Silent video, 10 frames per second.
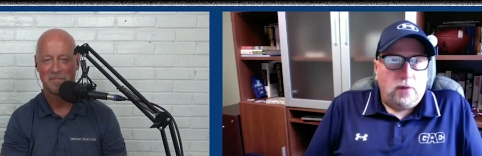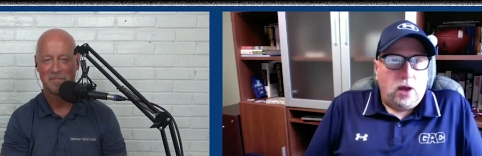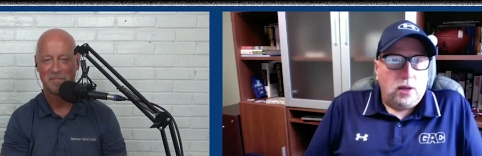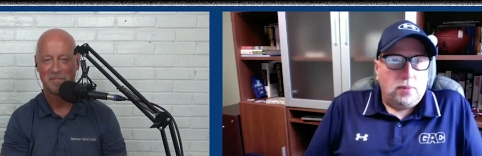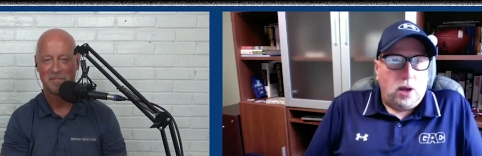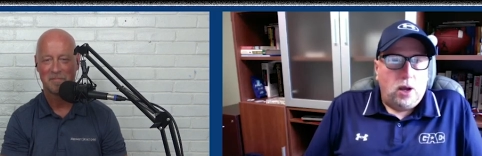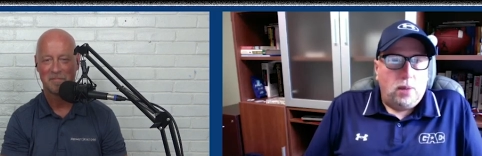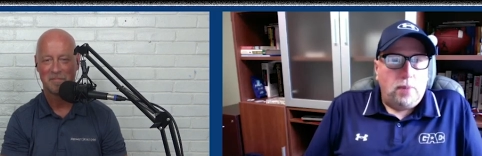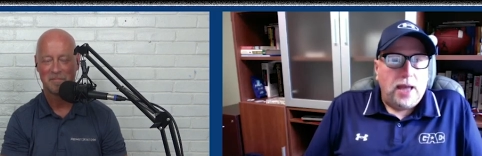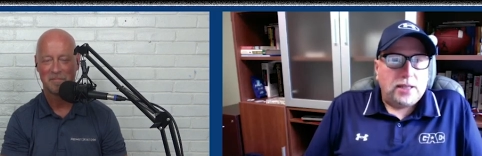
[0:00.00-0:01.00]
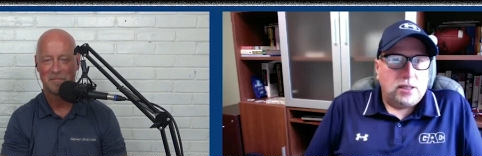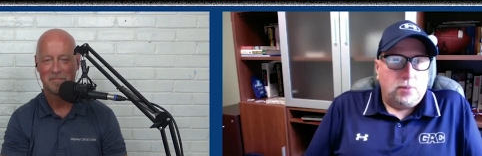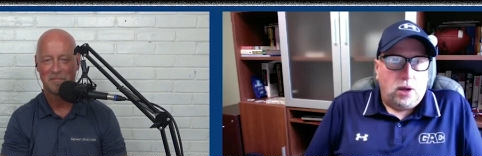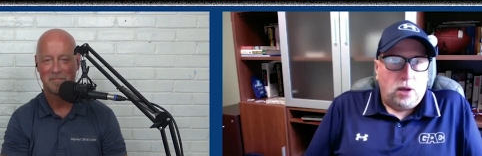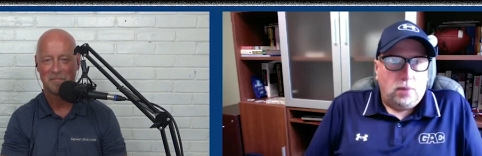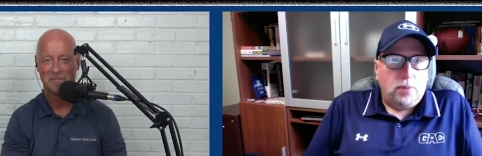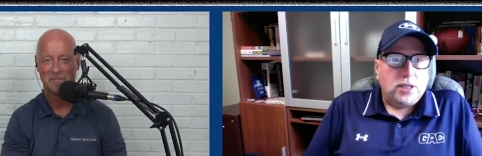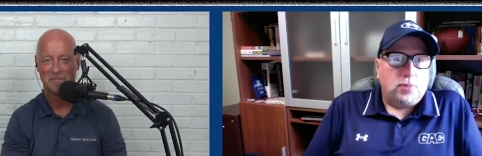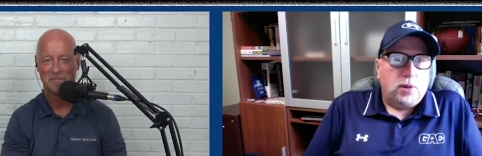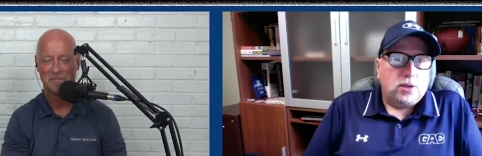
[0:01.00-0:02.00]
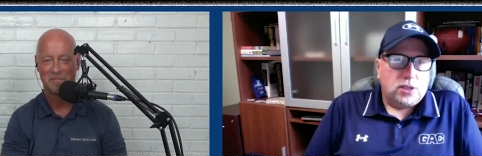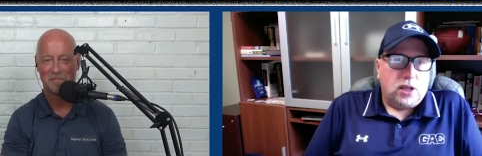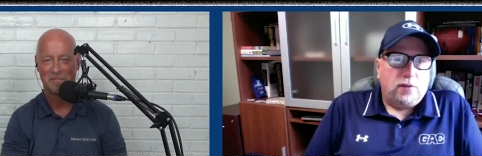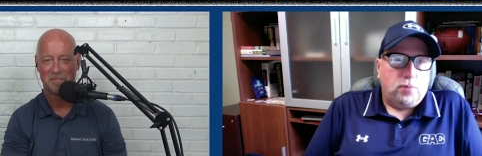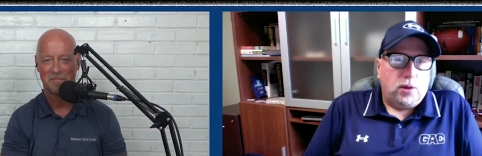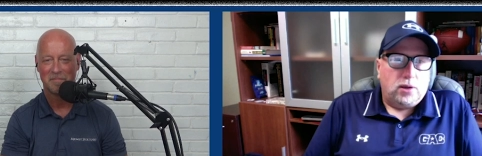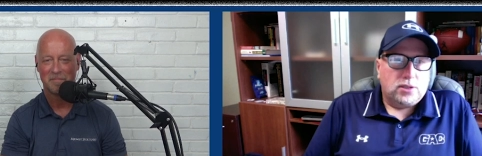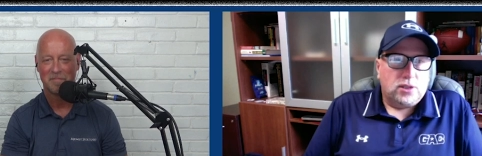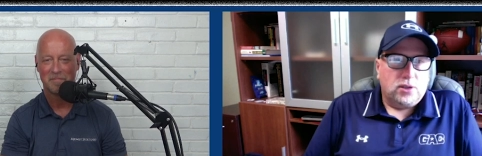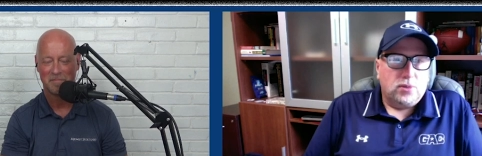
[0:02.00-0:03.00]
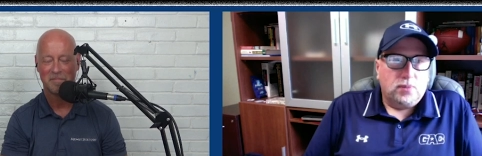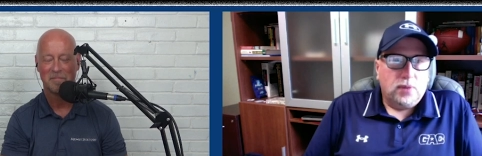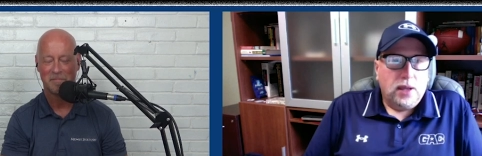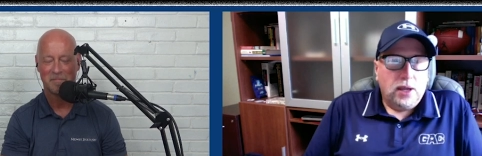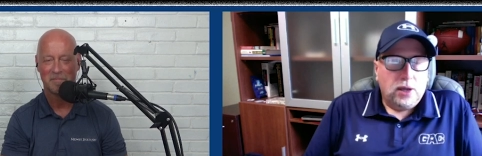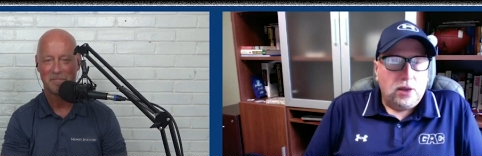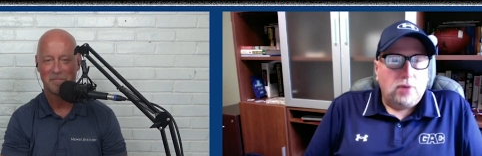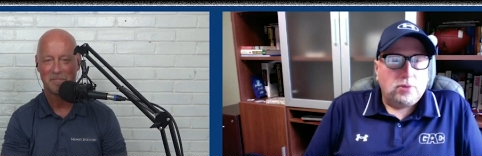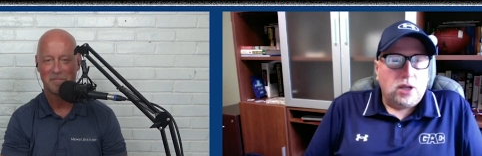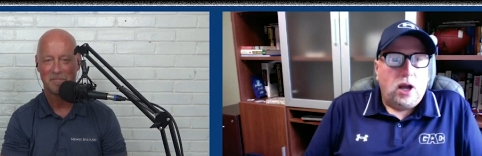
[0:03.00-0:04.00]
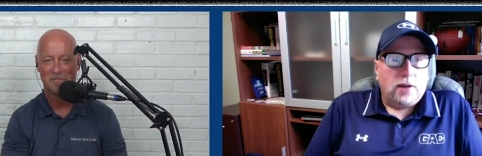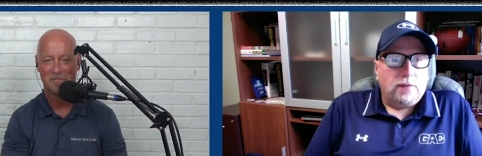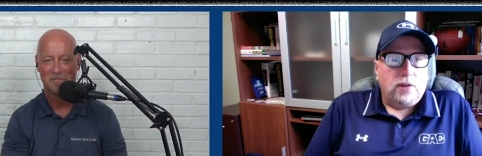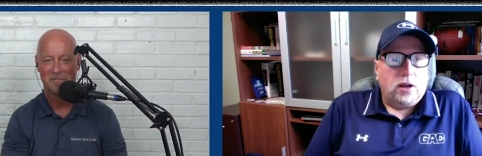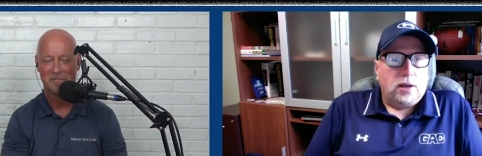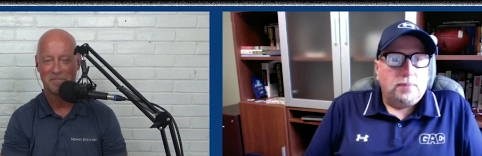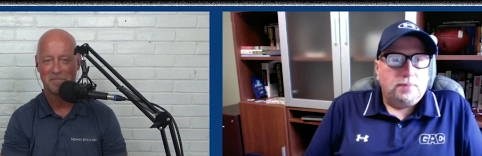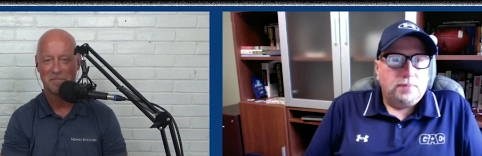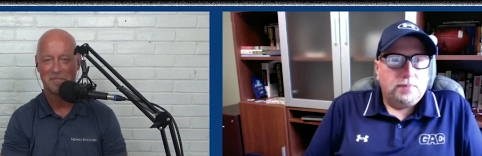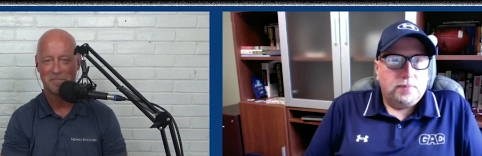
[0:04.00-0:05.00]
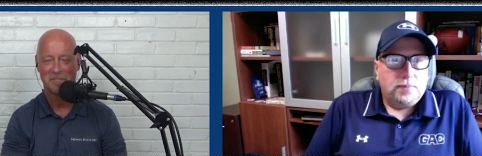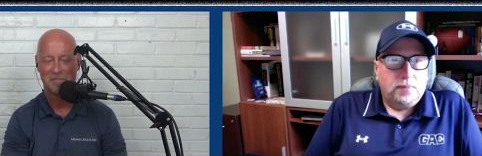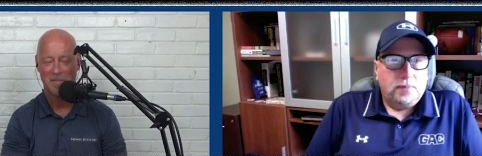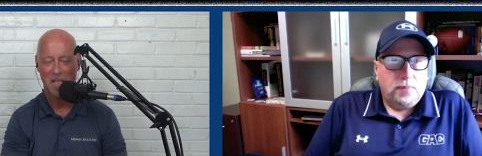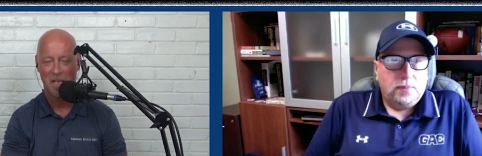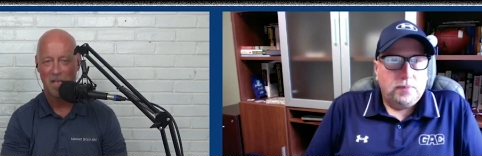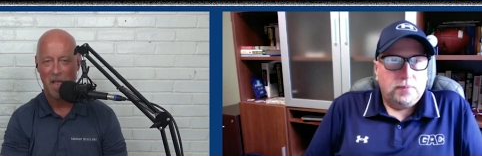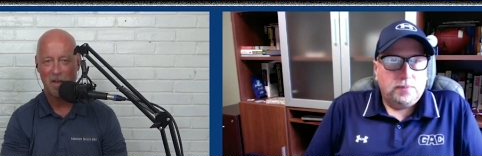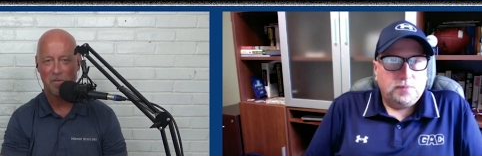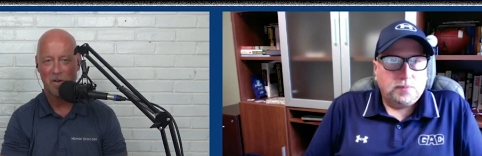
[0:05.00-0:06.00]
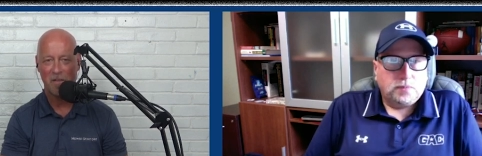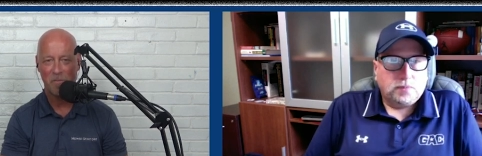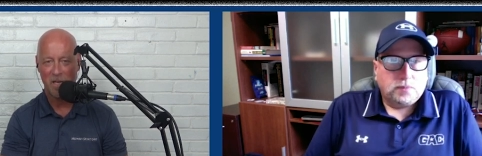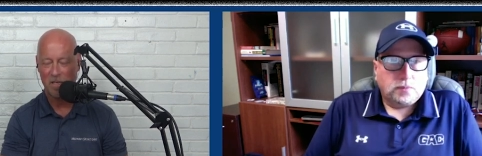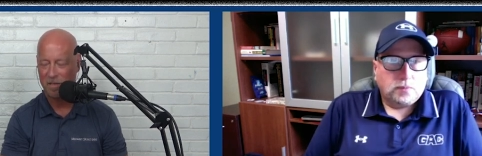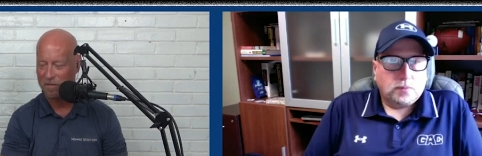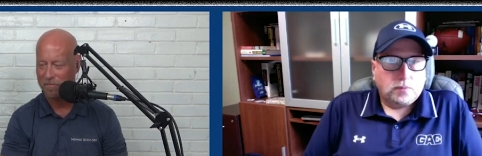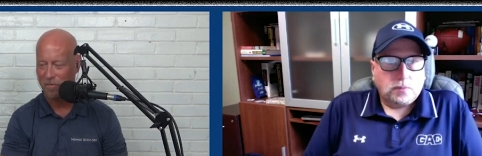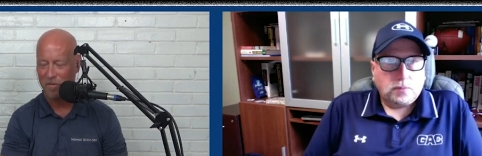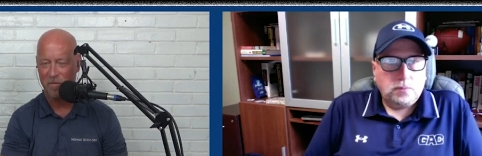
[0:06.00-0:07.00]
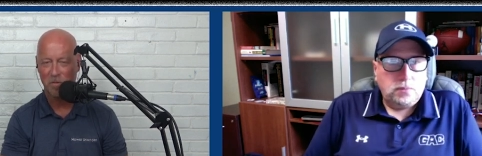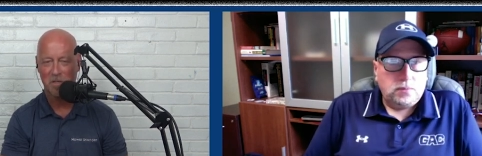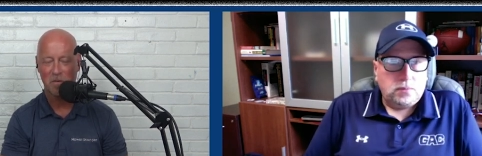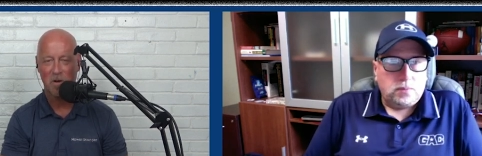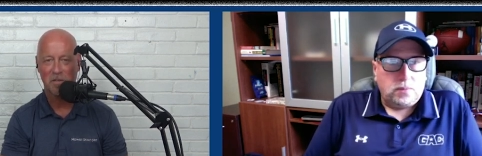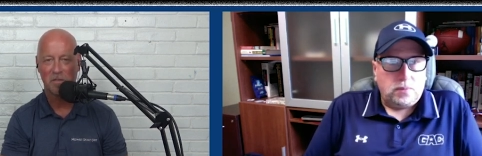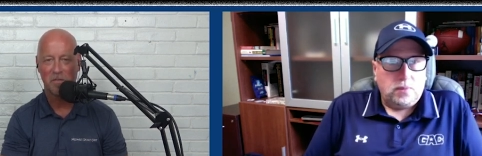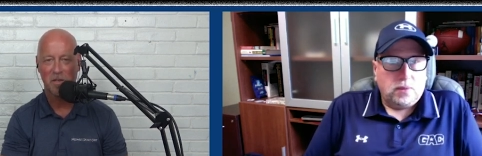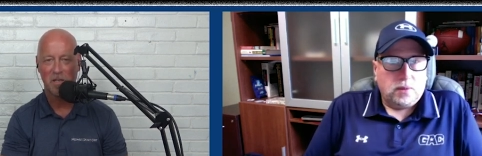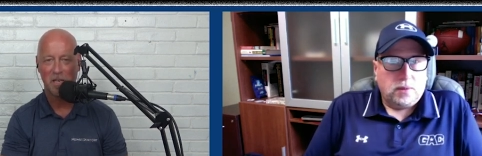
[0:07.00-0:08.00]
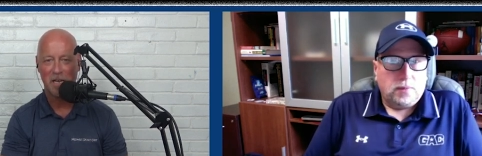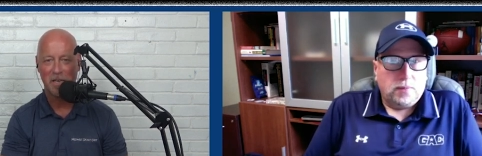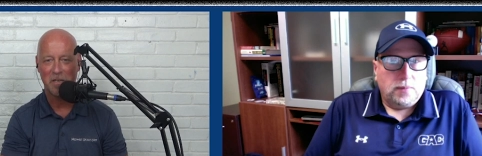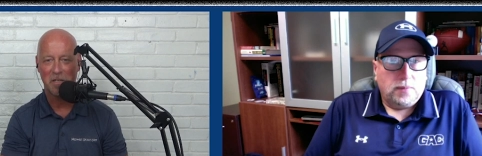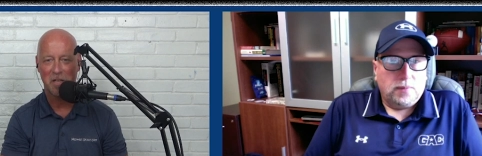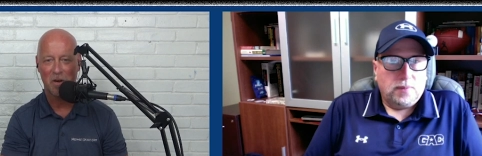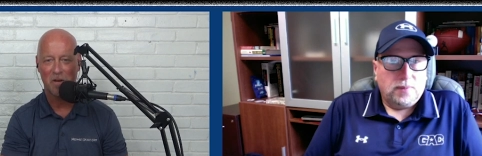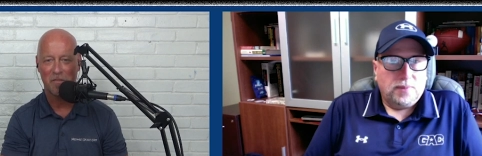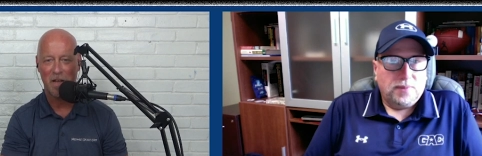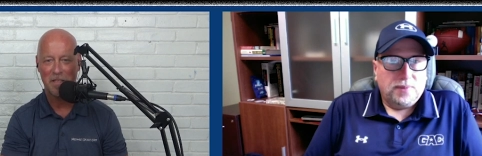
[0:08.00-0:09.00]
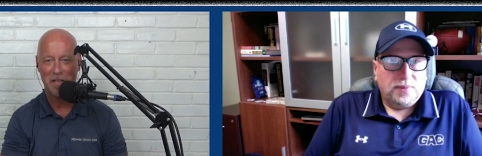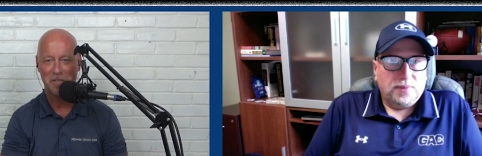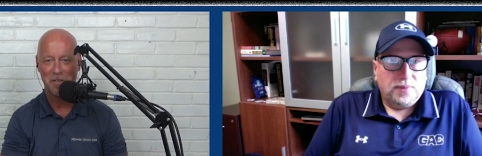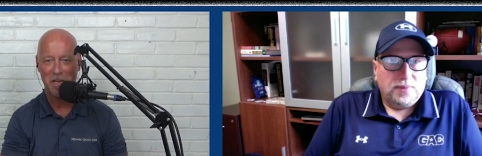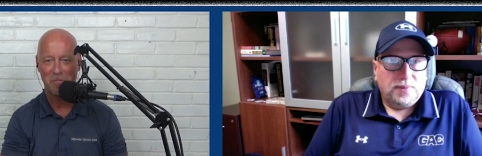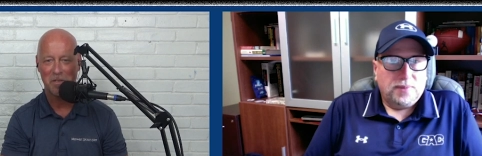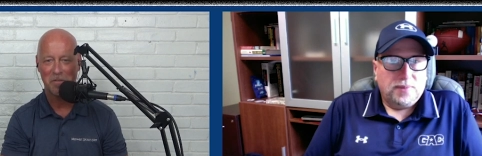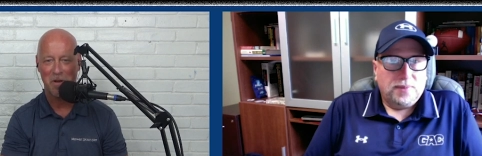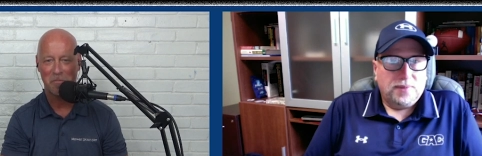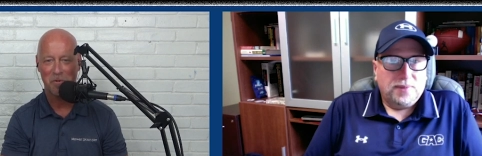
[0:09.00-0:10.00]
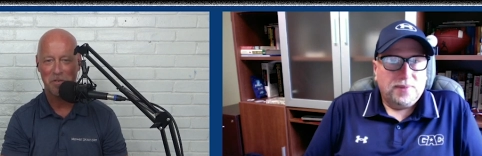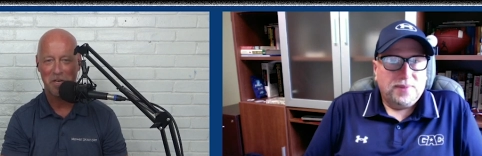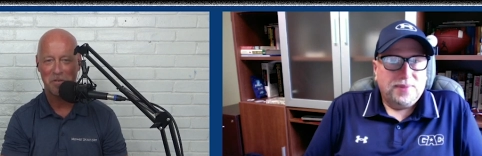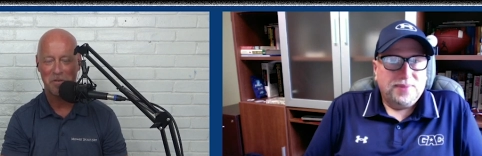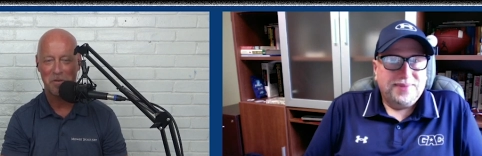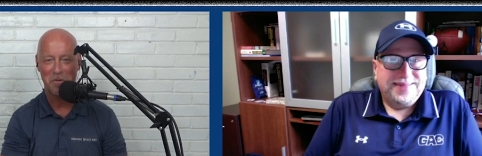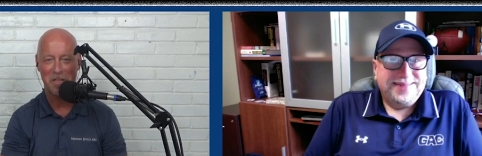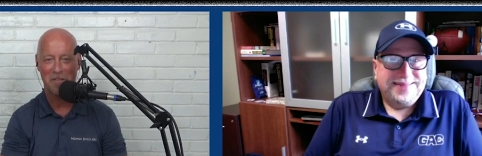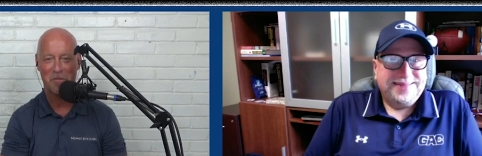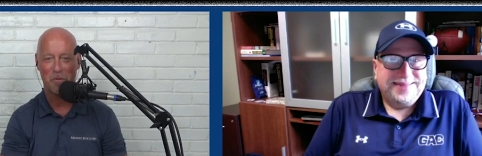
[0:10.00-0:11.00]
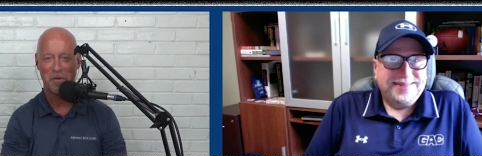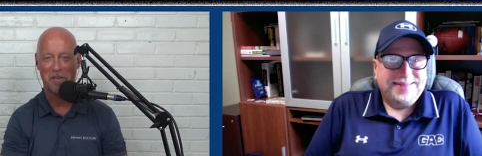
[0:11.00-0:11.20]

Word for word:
Speaker 1: volleyball, basketball, baseball, softball. So no, that was a lot of fun.
Speaker 2: And forgive me for the folks in Russellville. I needed to clarify that statement, so I appreciate you doing that for me,